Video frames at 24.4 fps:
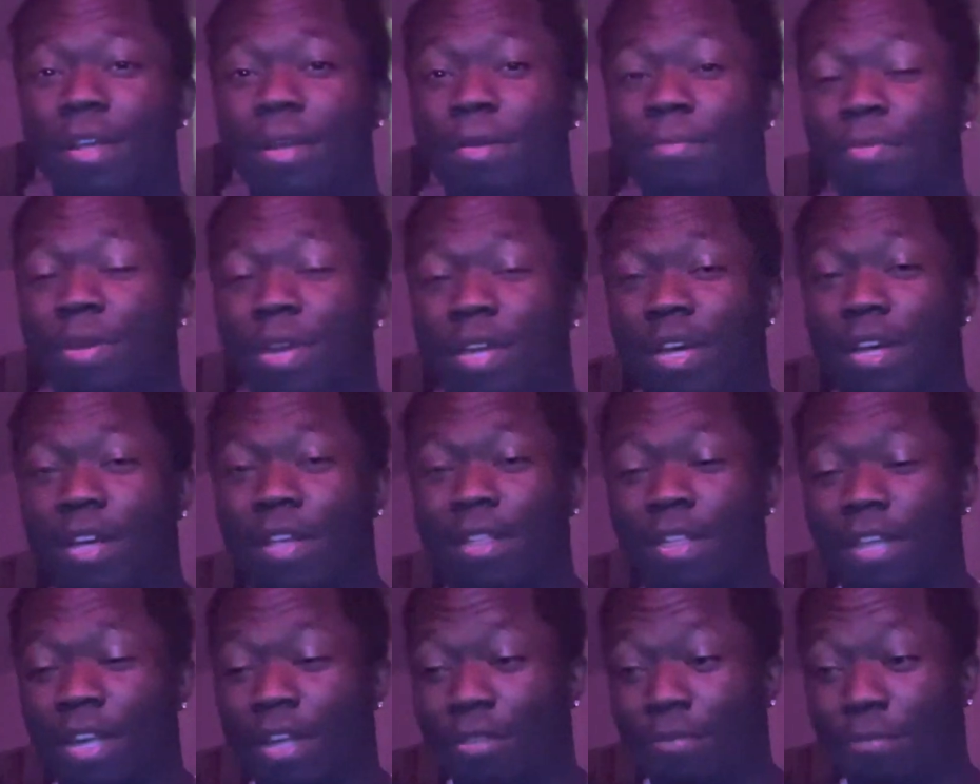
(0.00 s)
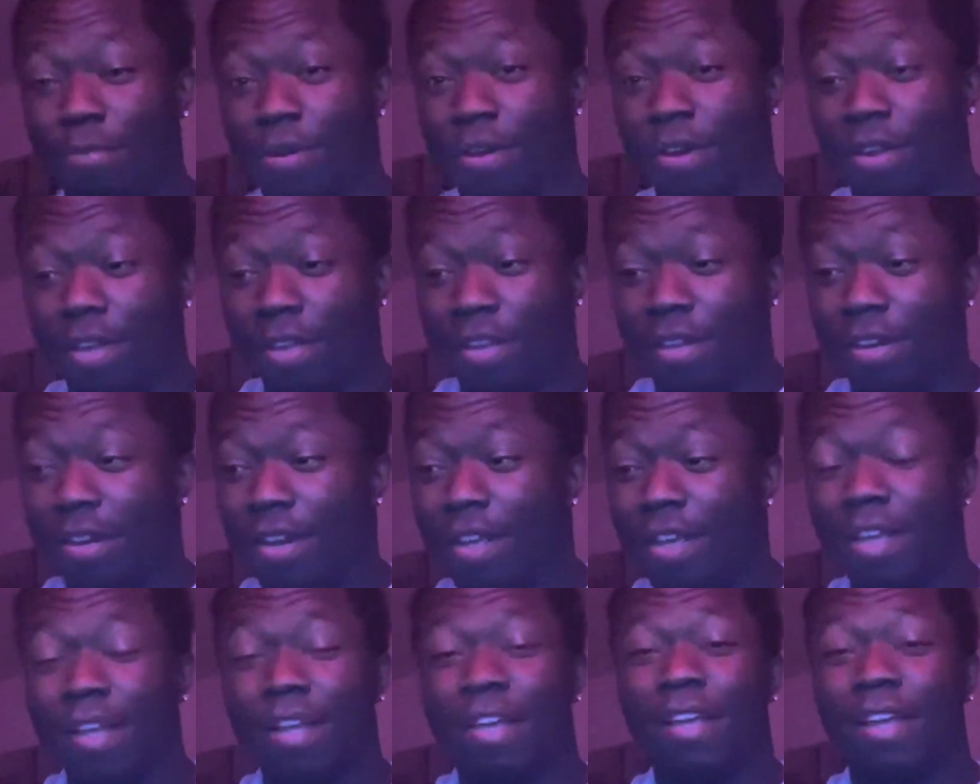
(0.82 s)
because it's working,
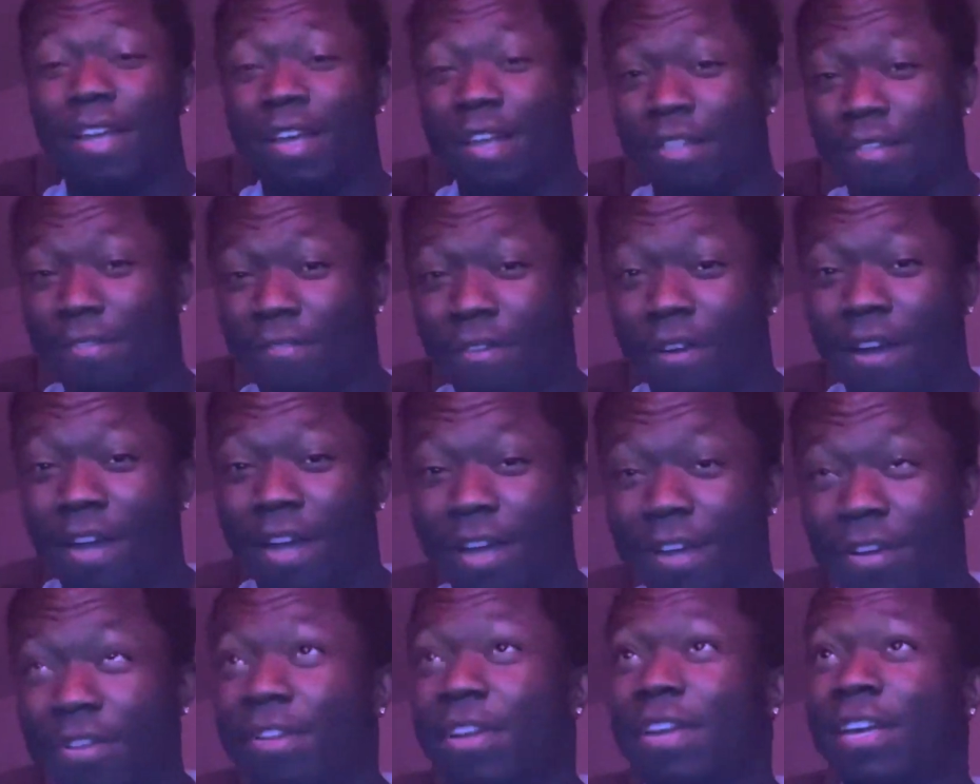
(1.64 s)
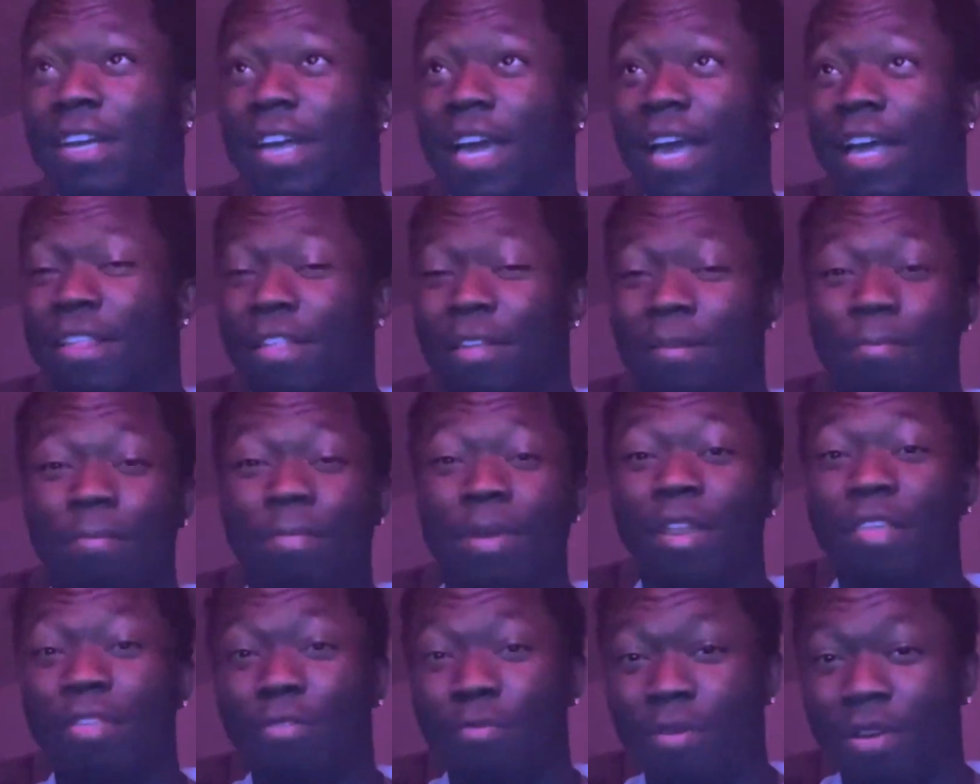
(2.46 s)
it's fire. He has the
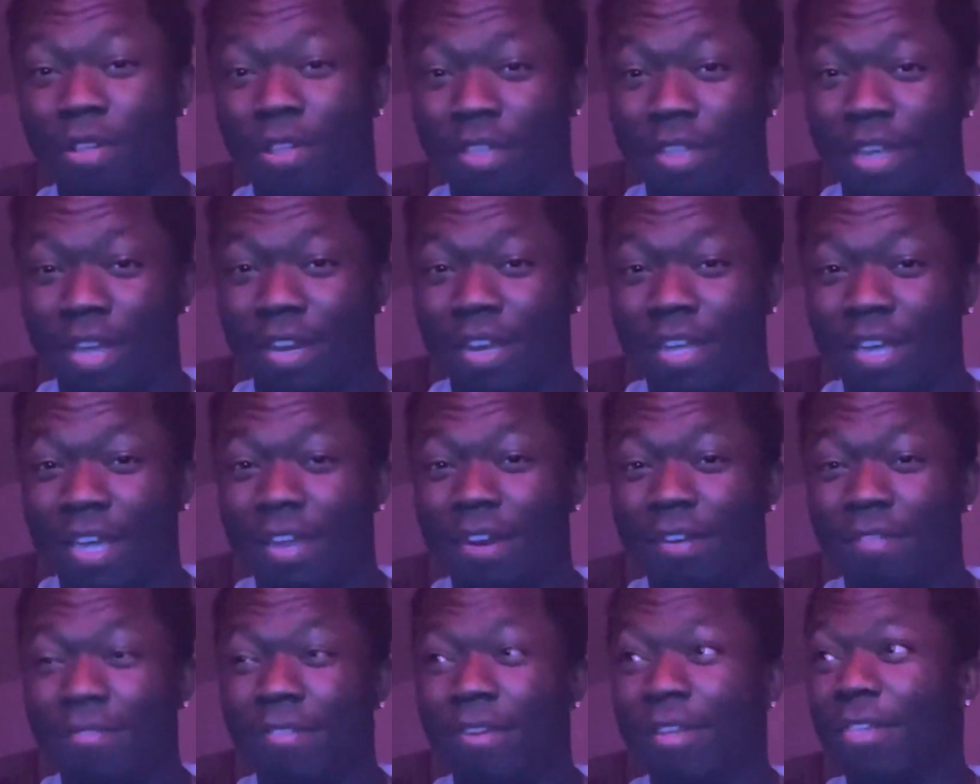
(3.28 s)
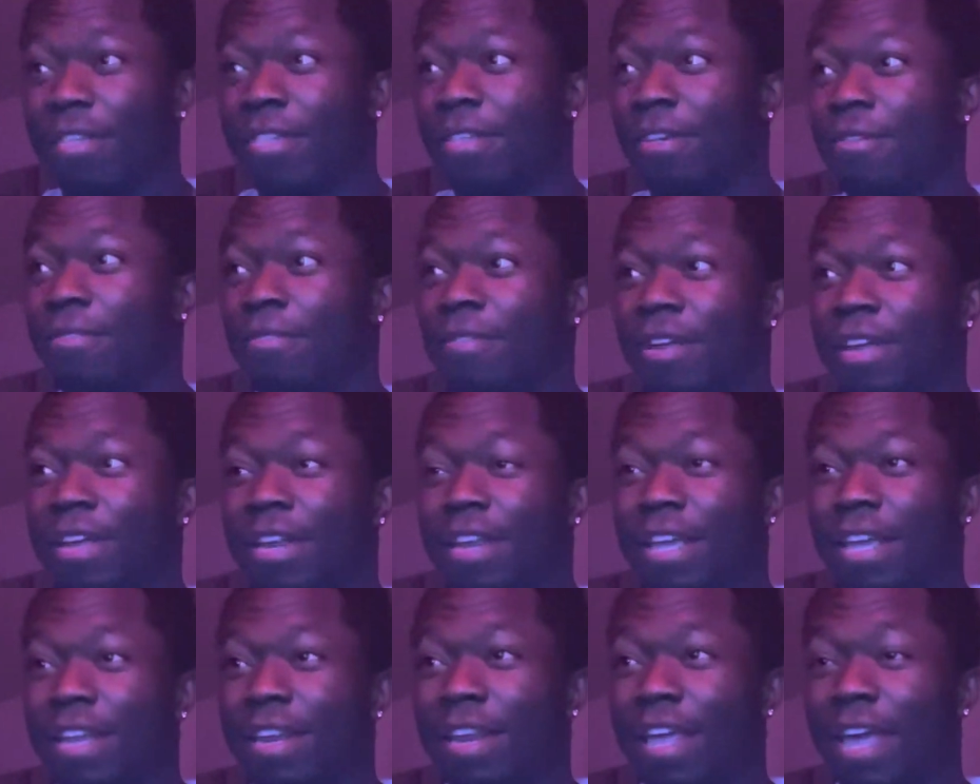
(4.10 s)
beat switches at the end of it, so it,
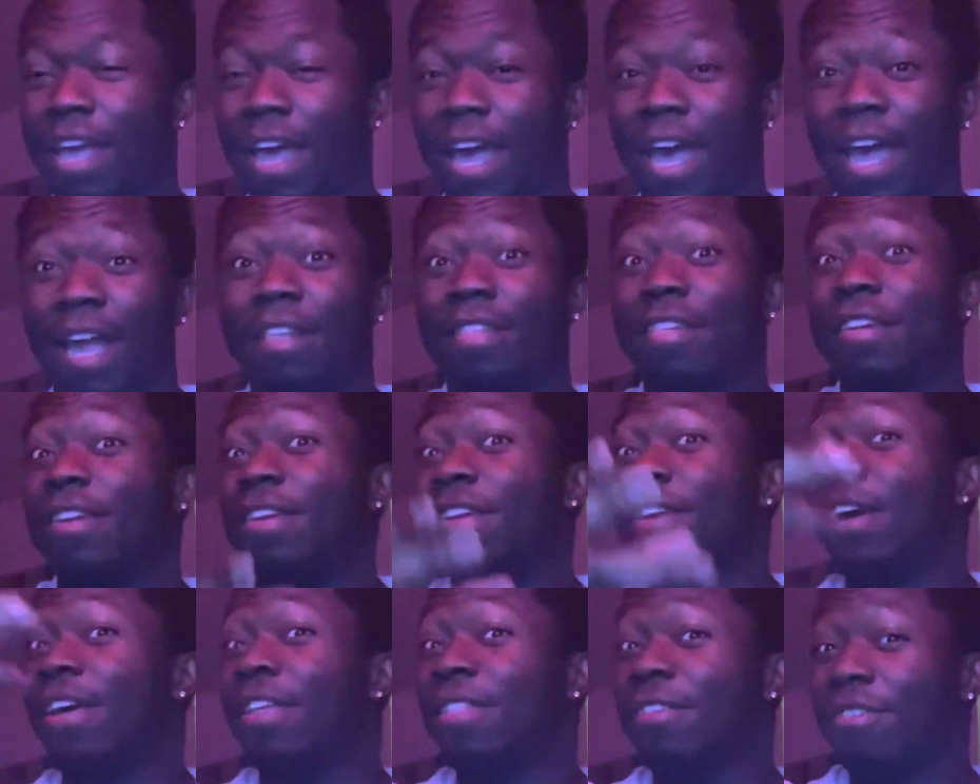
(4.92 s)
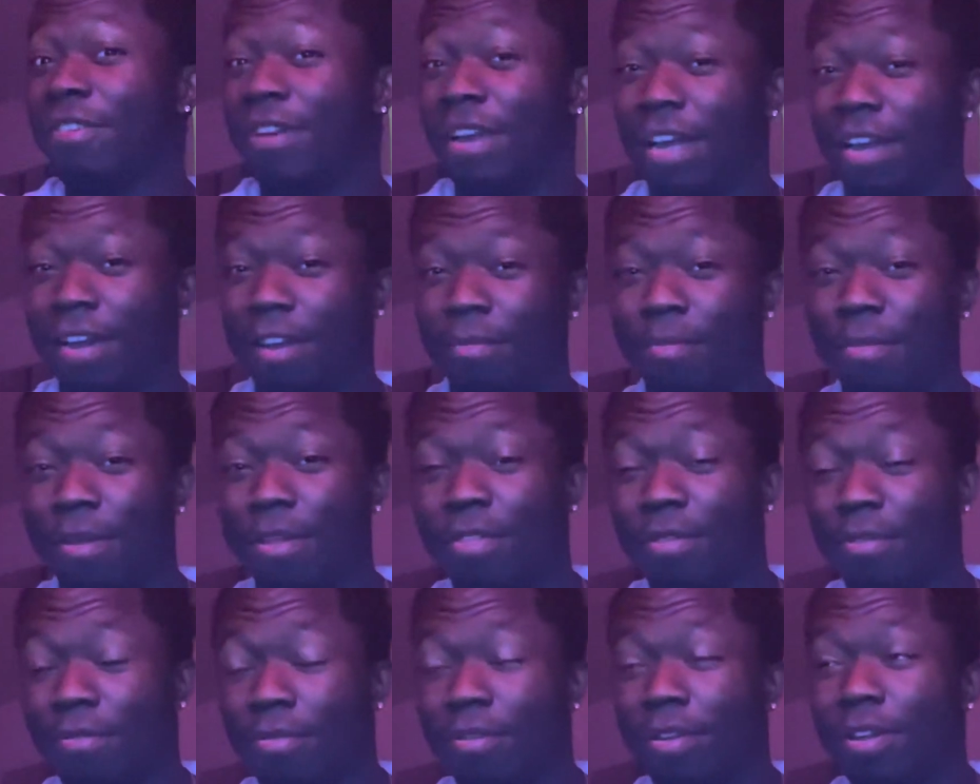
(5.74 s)
it adds another element
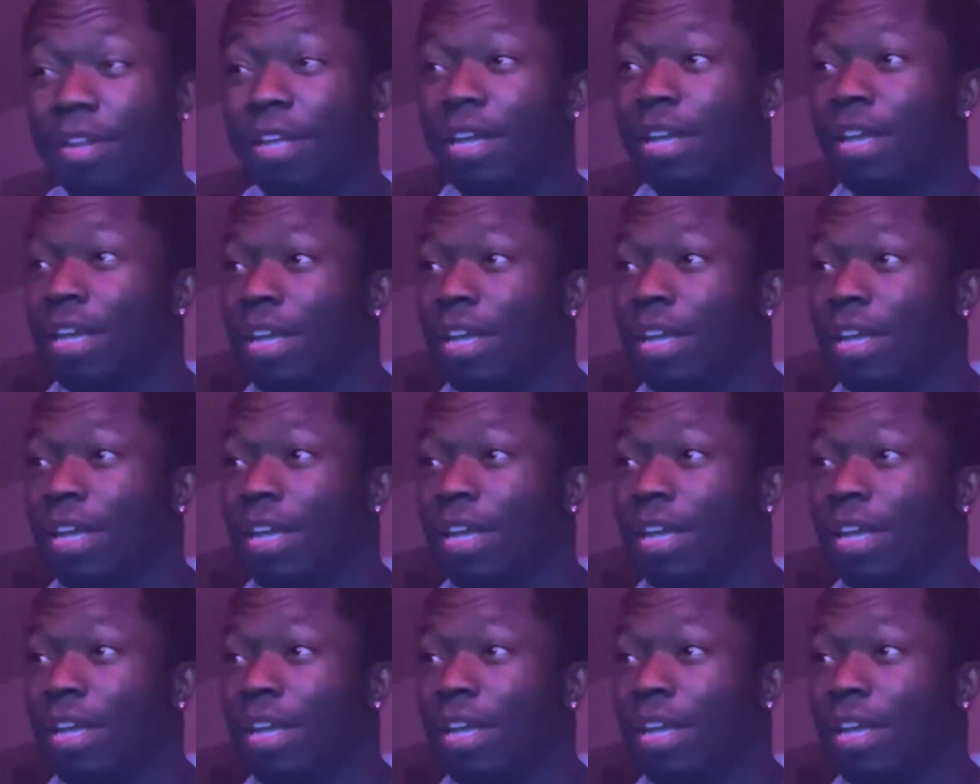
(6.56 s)
to it.